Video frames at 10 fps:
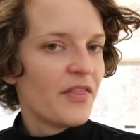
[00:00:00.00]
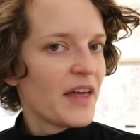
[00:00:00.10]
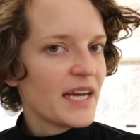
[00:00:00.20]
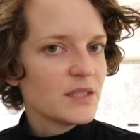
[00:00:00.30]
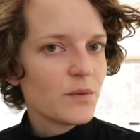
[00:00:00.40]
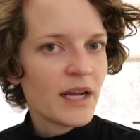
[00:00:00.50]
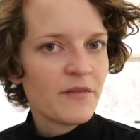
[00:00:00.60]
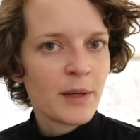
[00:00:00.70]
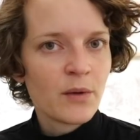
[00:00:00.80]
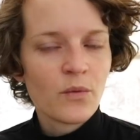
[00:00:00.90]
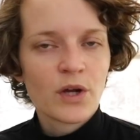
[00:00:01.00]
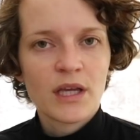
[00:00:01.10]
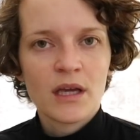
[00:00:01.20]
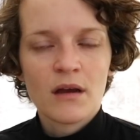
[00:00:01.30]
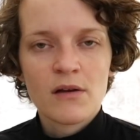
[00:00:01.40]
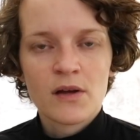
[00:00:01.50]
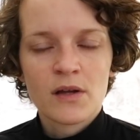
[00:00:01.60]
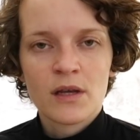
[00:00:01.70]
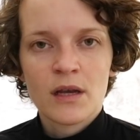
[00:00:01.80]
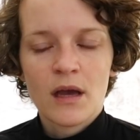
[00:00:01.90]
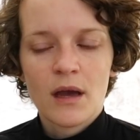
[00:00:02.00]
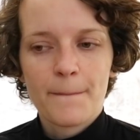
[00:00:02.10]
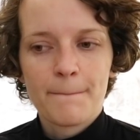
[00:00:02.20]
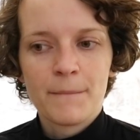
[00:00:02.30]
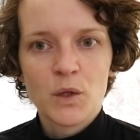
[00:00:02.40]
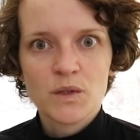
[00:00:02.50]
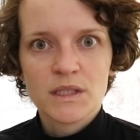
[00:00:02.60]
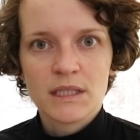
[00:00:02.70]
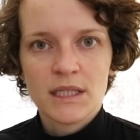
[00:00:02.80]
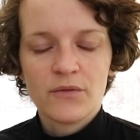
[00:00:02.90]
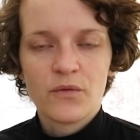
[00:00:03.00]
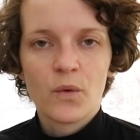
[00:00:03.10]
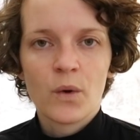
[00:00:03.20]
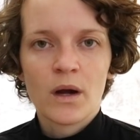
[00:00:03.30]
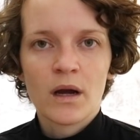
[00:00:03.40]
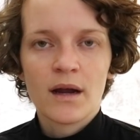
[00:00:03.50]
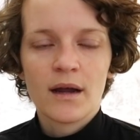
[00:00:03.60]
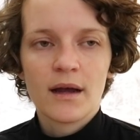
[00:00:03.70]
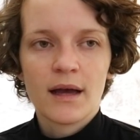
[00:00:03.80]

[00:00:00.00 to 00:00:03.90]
That is what I've been working on mostly for